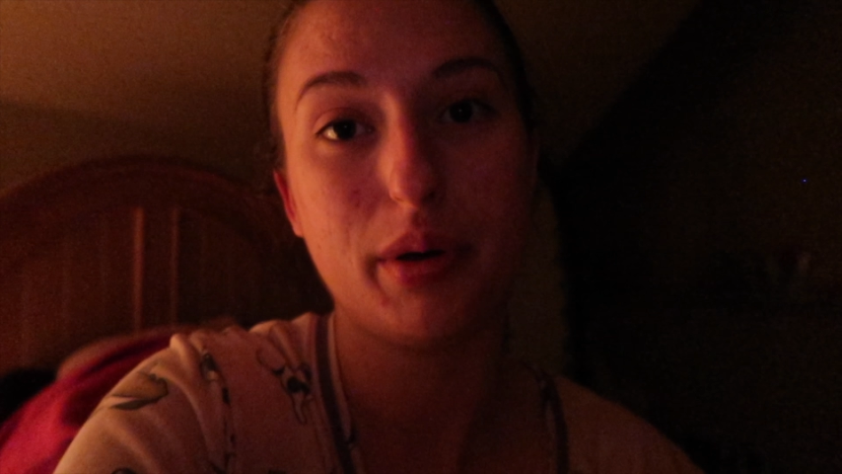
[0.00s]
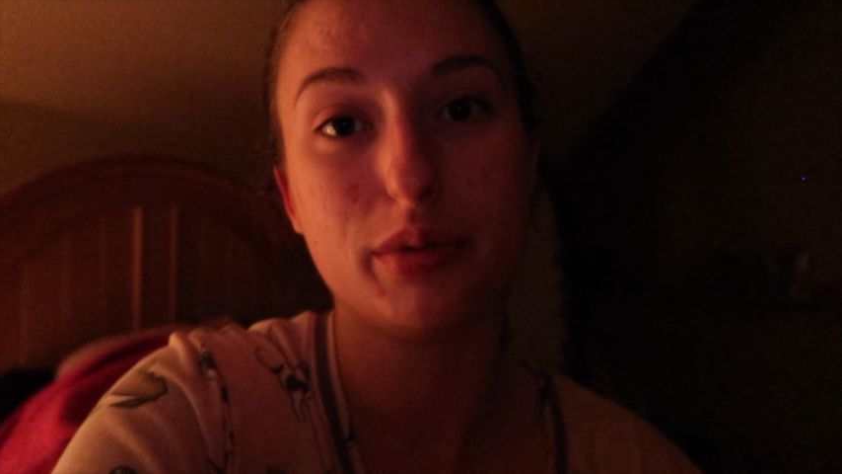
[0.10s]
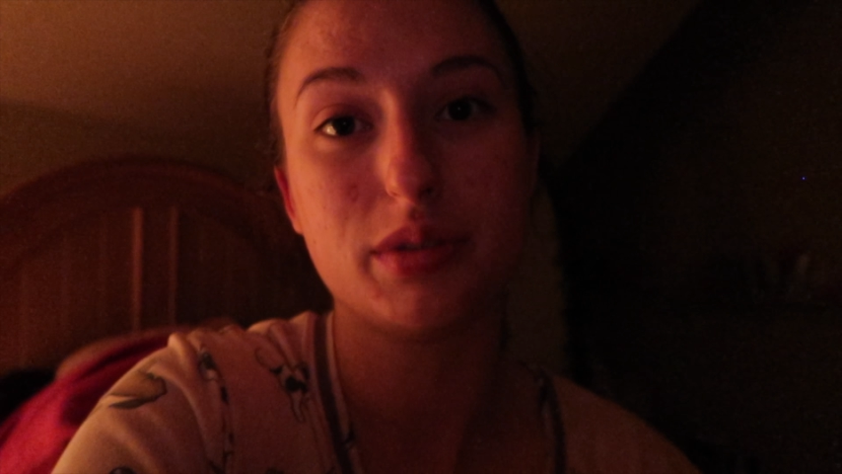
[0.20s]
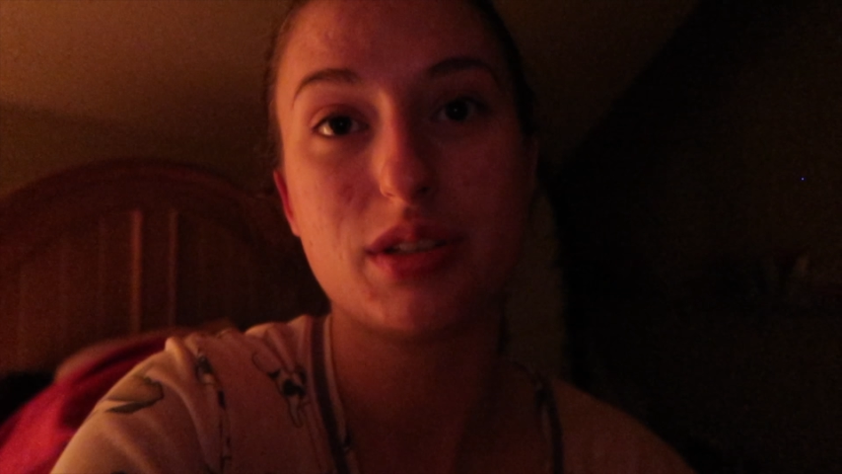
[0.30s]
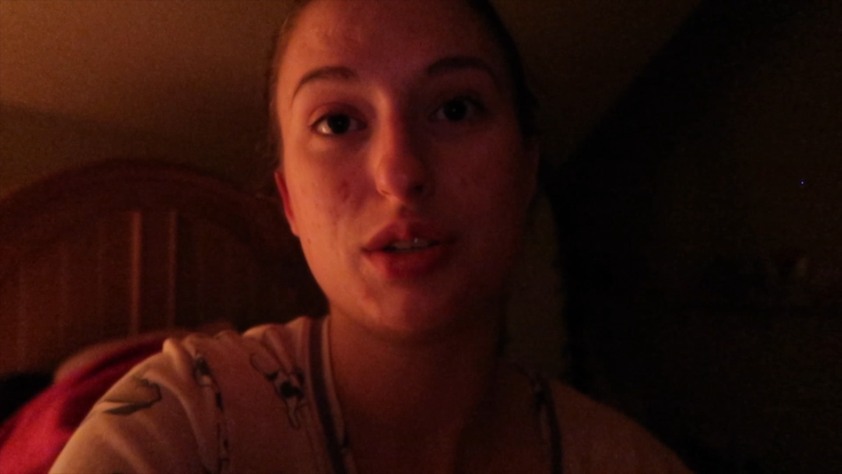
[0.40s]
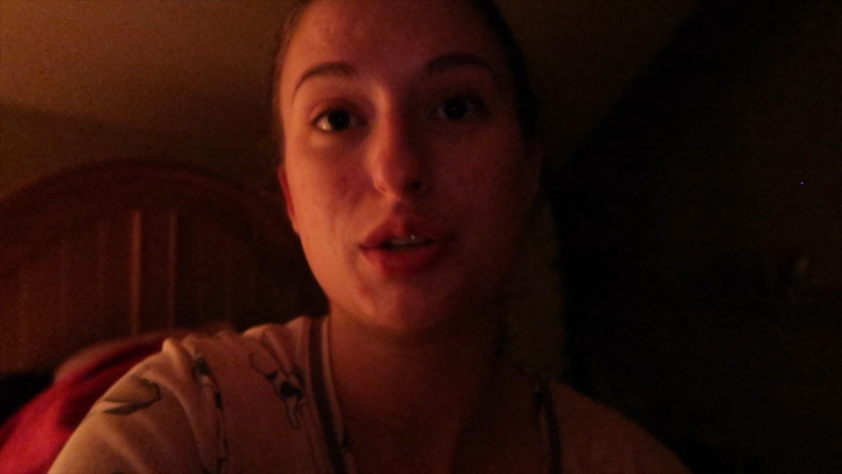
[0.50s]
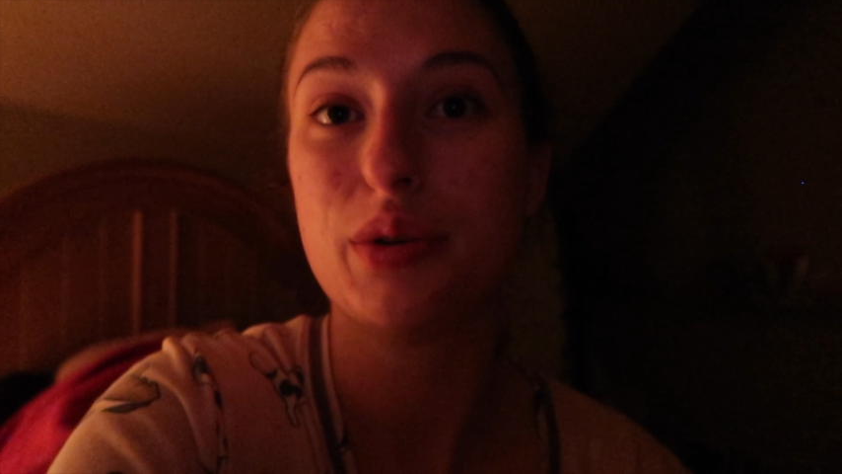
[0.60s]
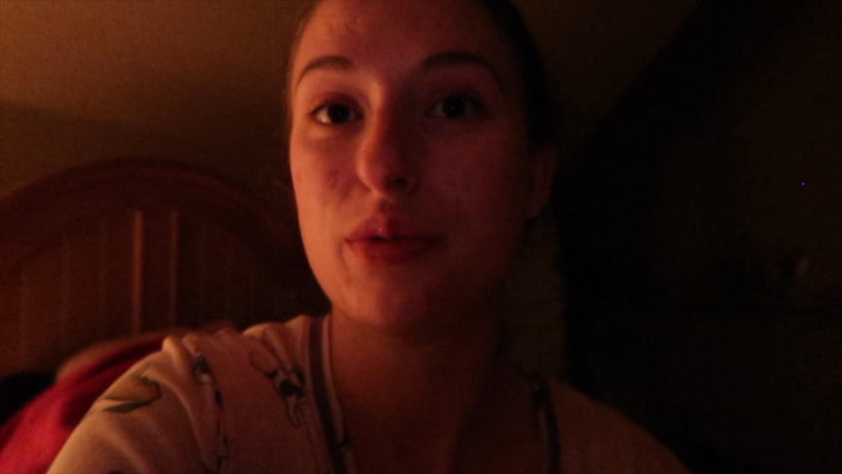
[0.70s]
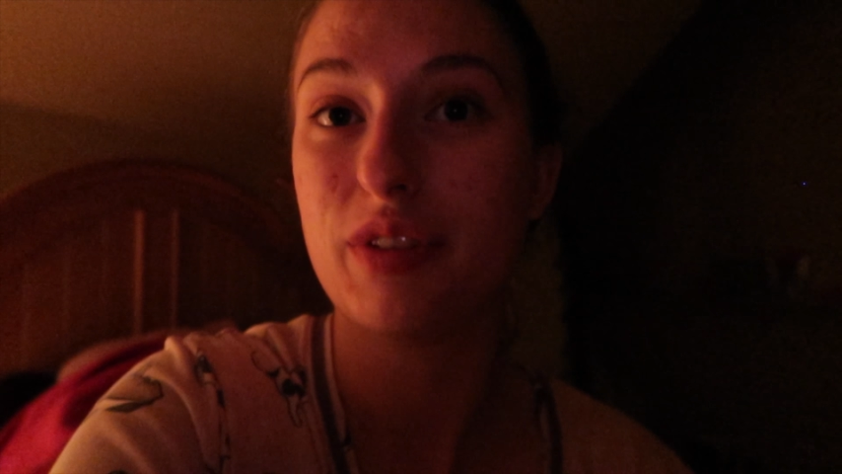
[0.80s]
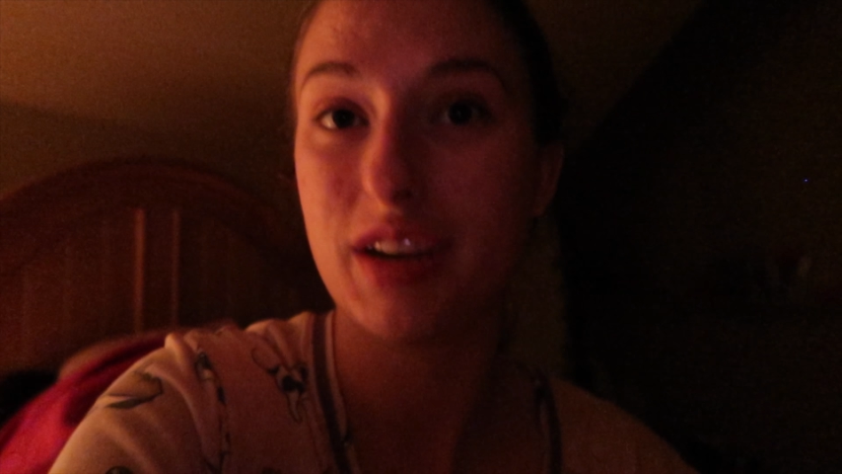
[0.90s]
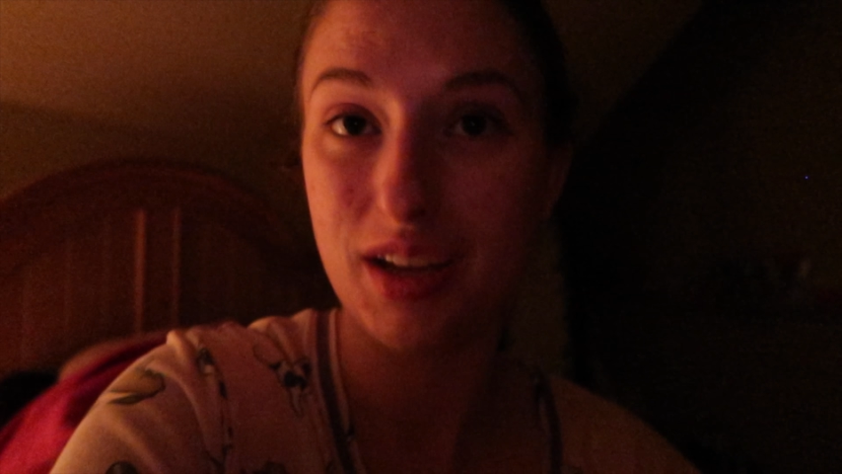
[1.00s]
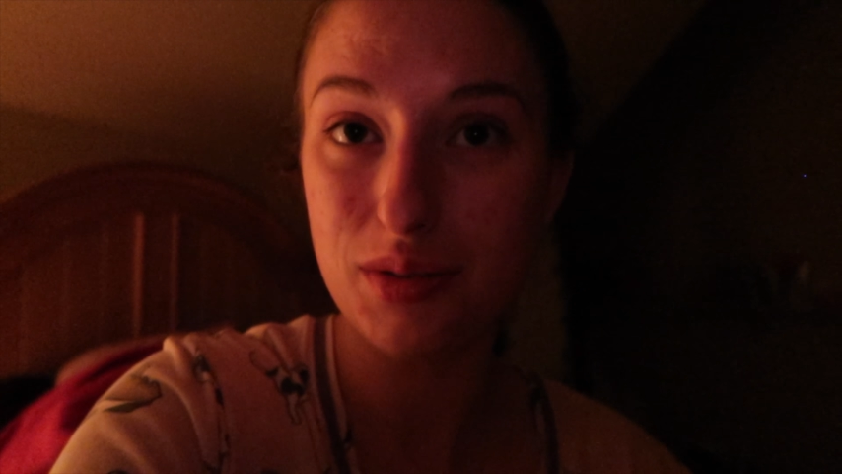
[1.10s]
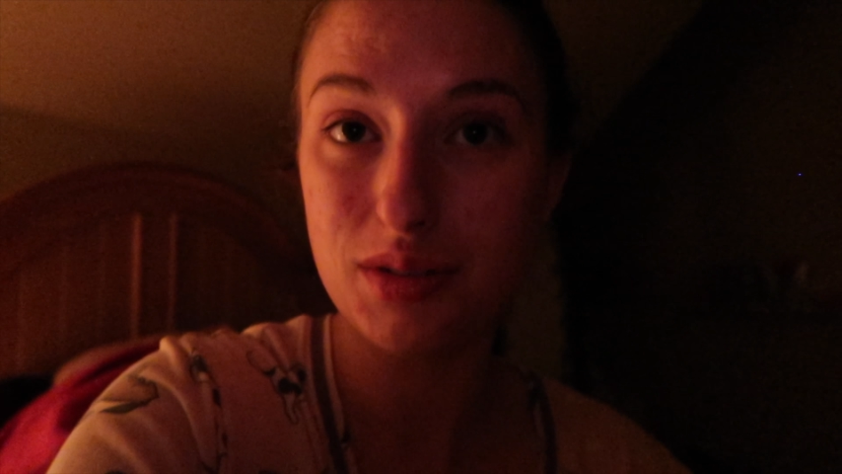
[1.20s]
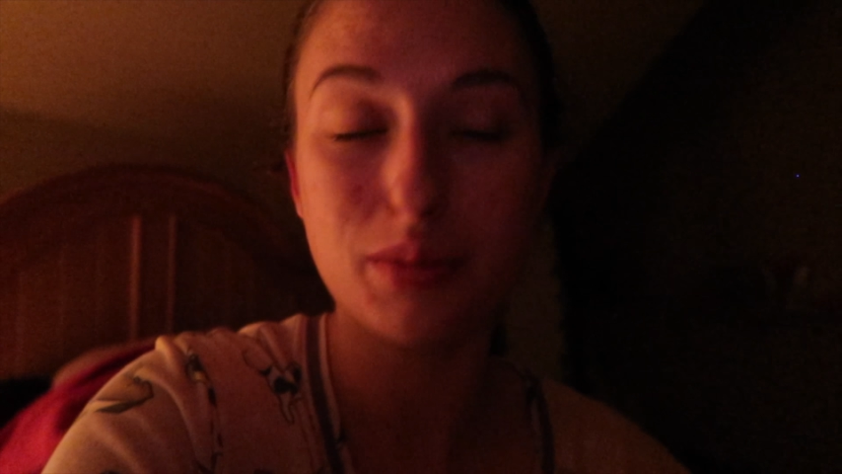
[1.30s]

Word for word: post new videos.